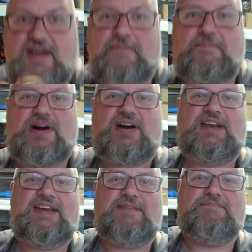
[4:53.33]

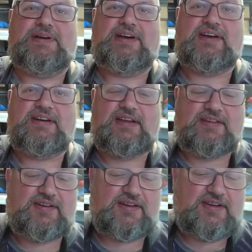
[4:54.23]
Marley burr, and
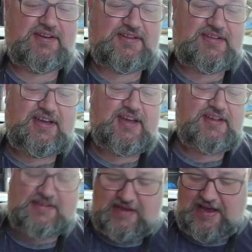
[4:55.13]
you can see
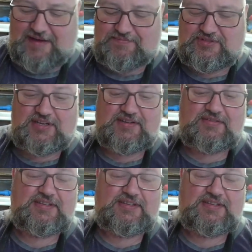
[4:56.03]
it's absolutely